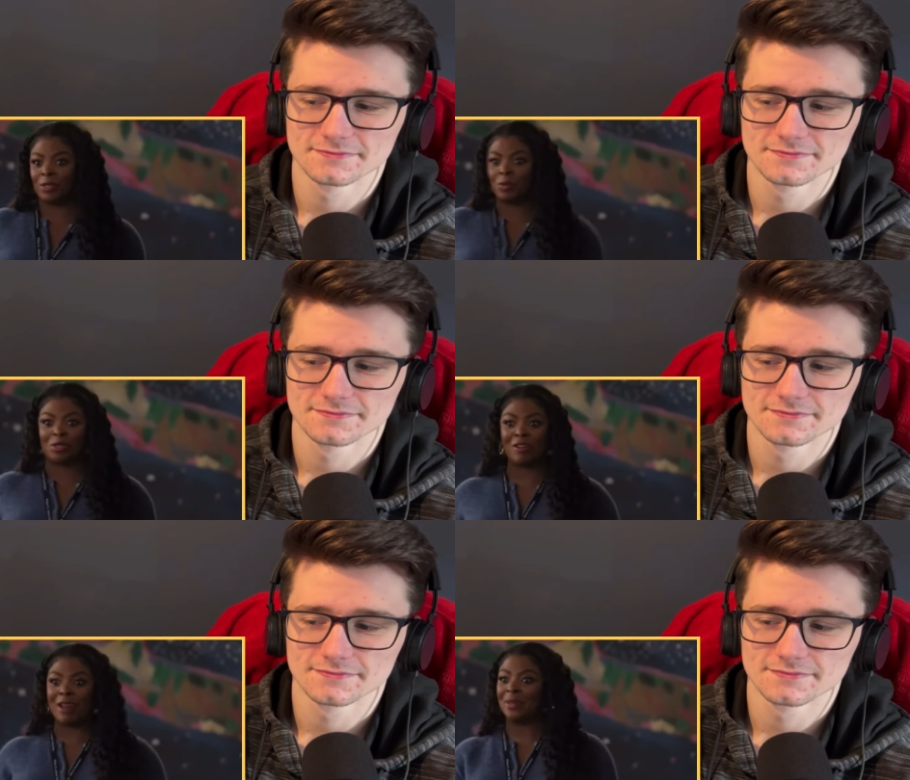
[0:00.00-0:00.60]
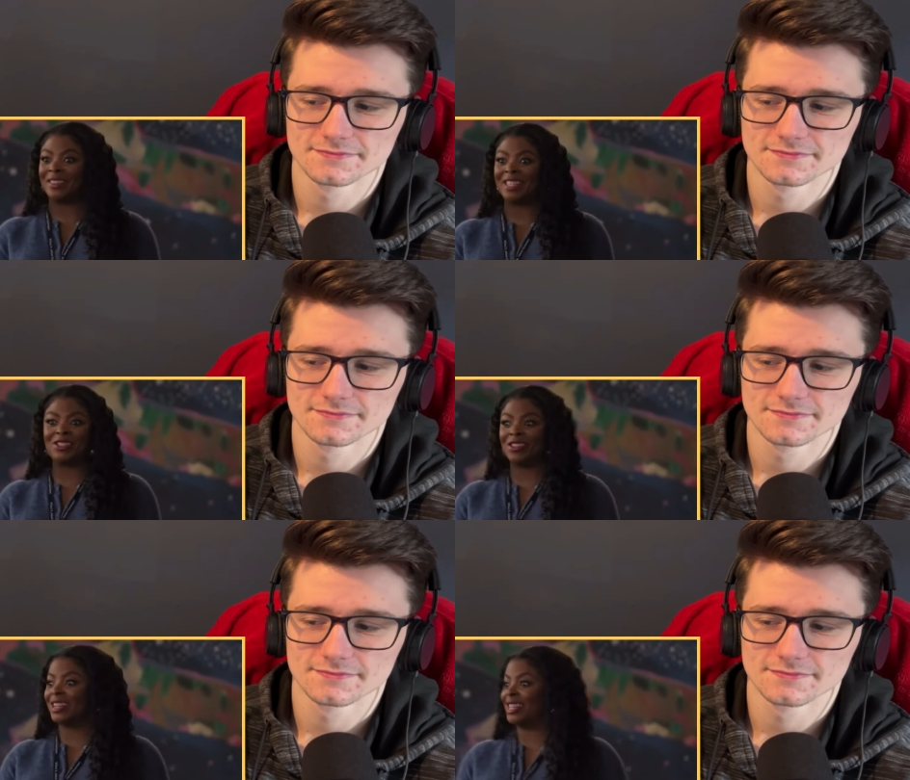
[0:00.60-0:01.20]
Speaker 1: Fest was great, but
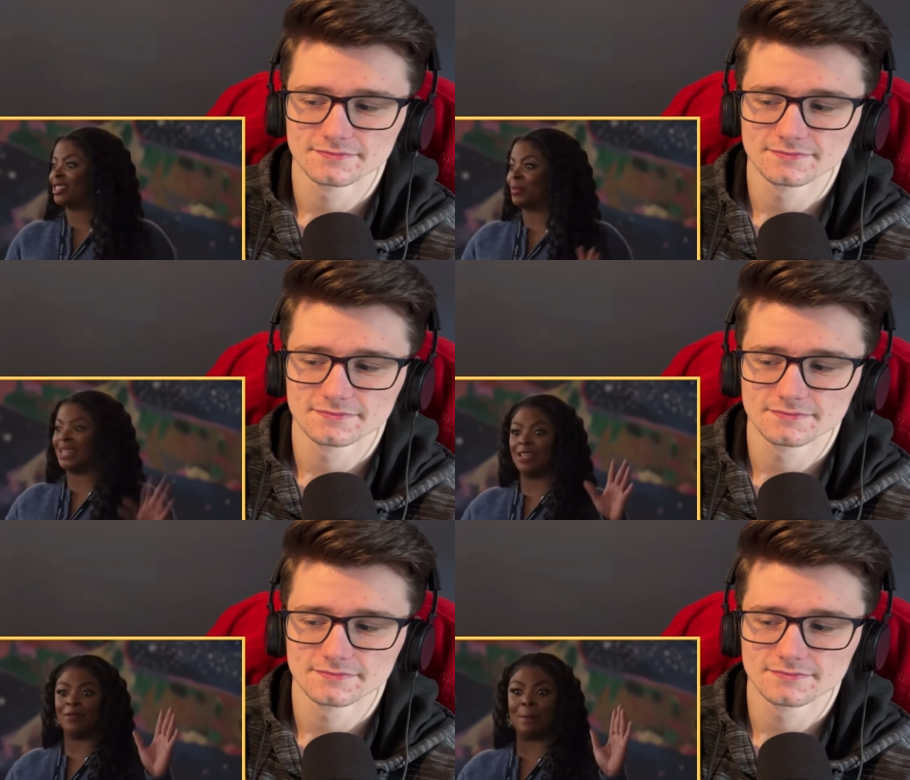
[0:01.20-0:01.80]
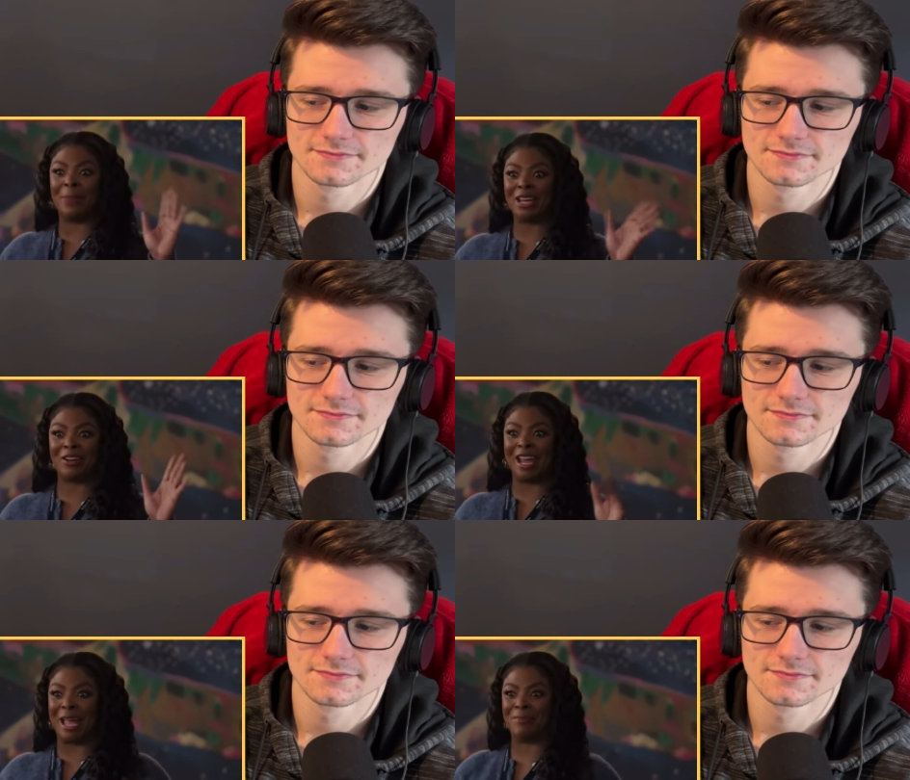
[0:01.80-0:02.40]
this year needs to be even
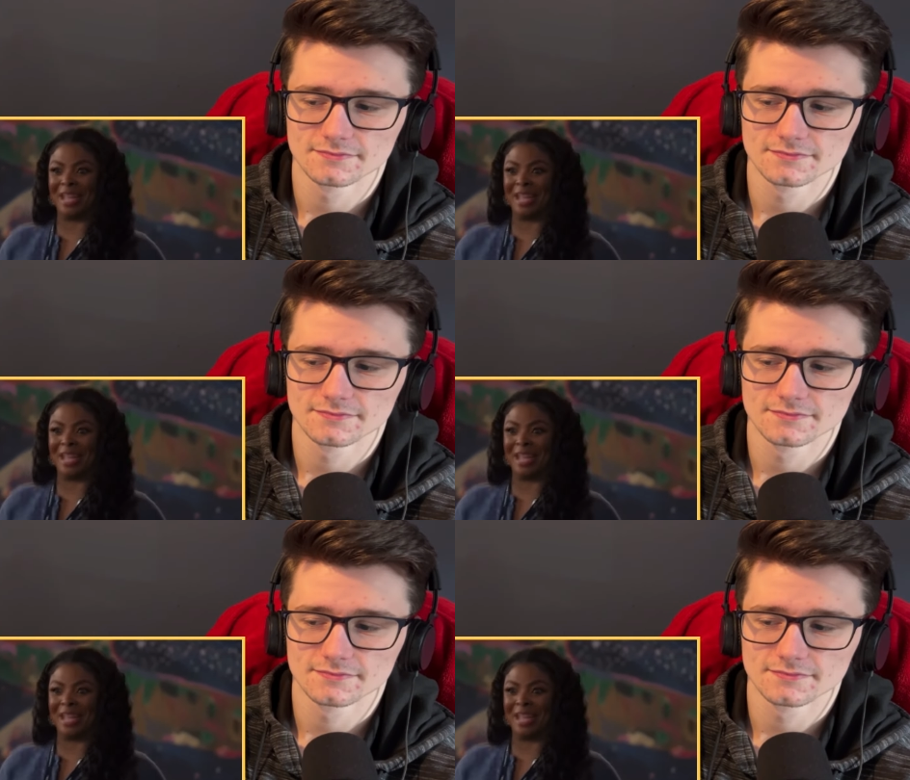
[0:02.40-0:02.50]
bigger and